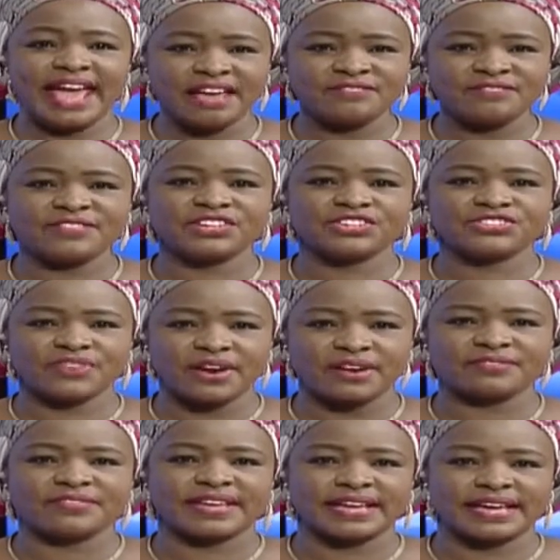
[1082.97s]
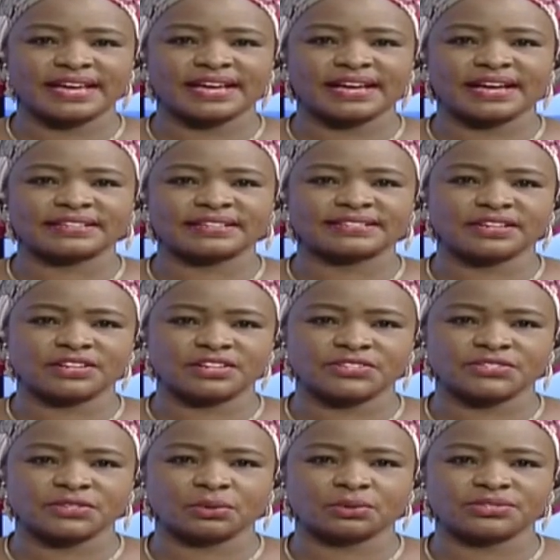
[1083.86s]
heavy traffic as a
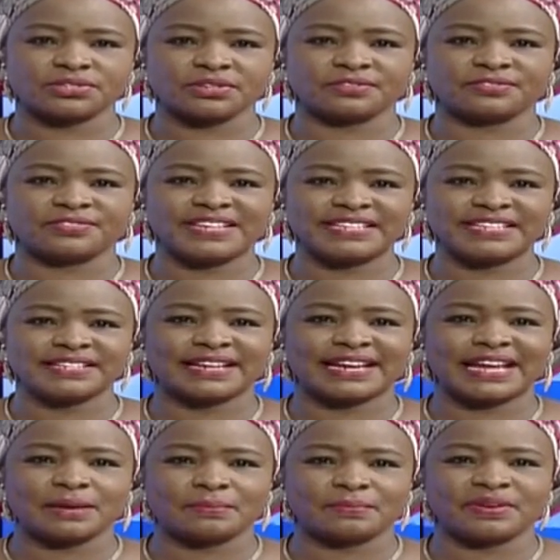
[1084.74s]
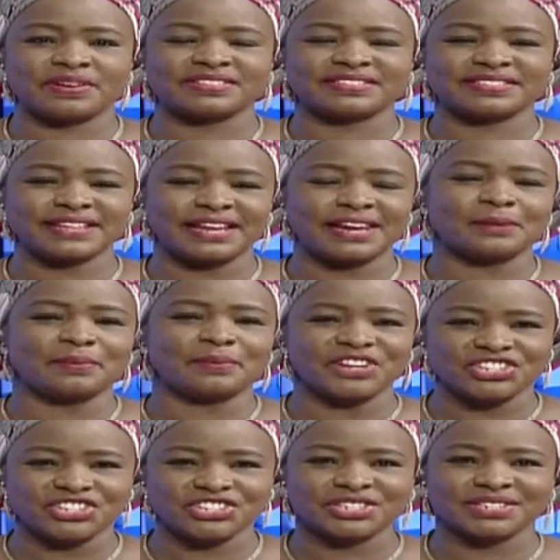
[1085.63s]
result of Eid al-Kabir
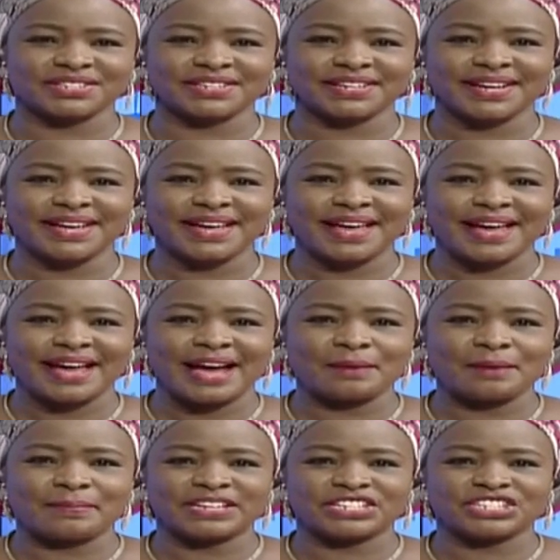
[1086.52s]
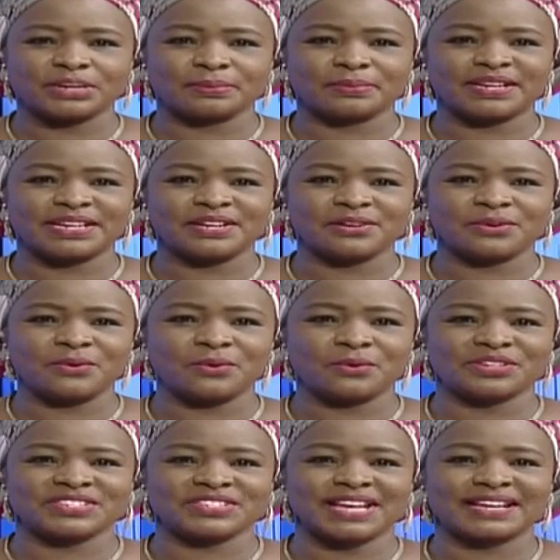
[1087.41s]
celebration. Haman Jabani, who
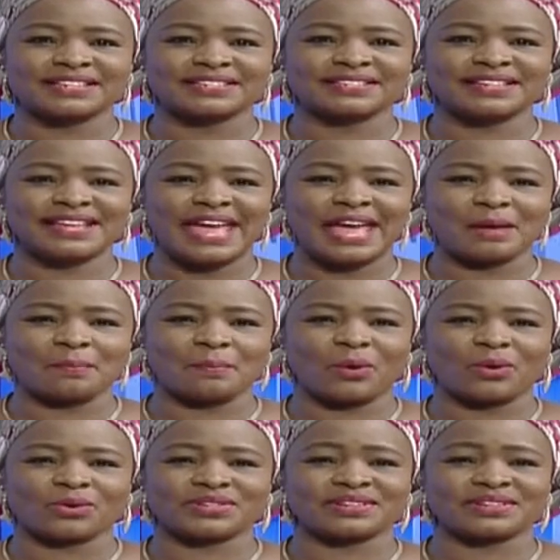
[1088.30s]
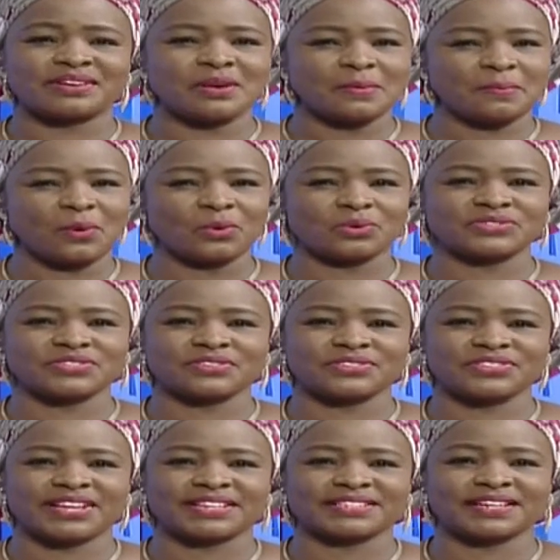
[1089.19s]
was at the airport, reports
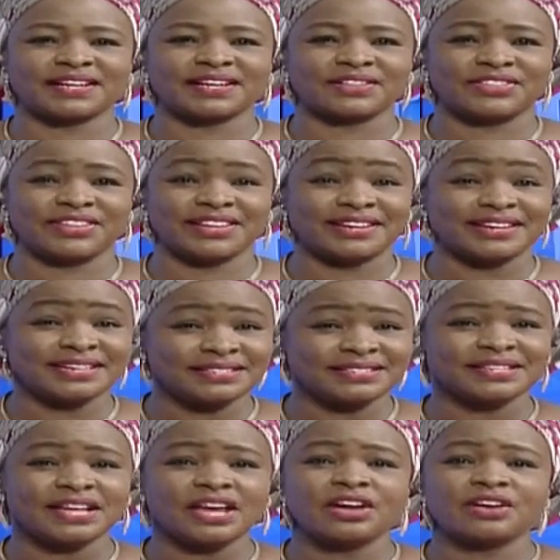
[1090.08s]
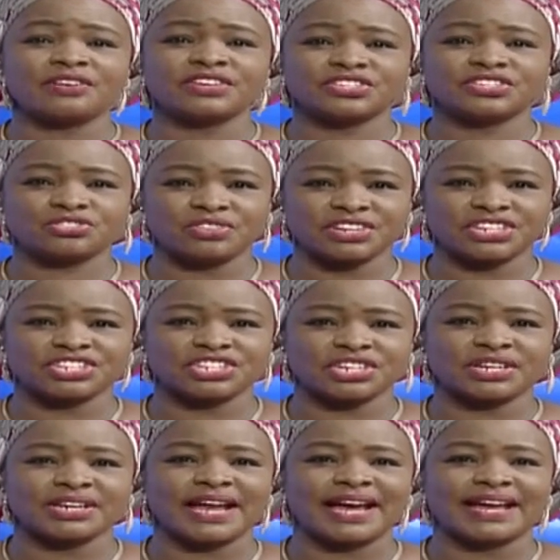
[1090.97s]
that there is
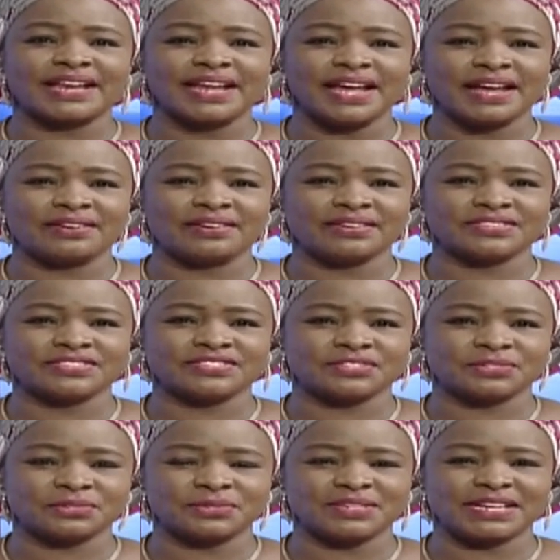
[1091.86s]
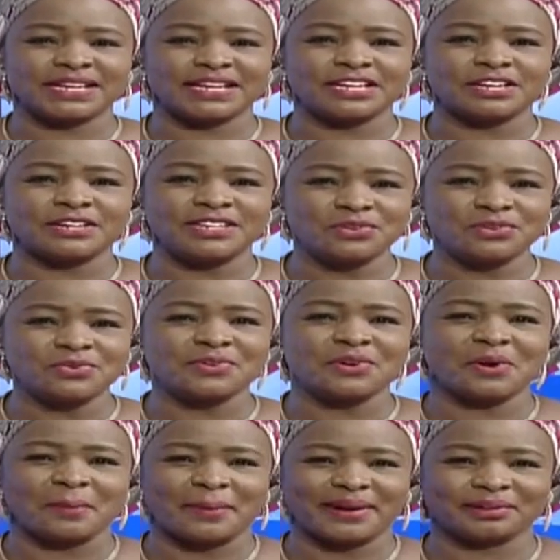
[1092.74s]
restriction adherence to the new
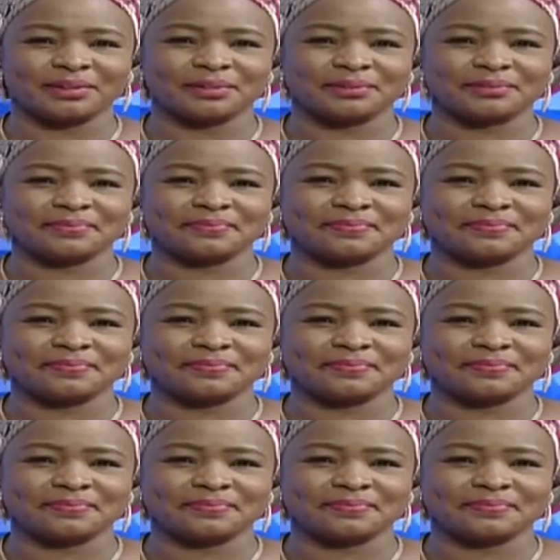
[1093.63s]
normal.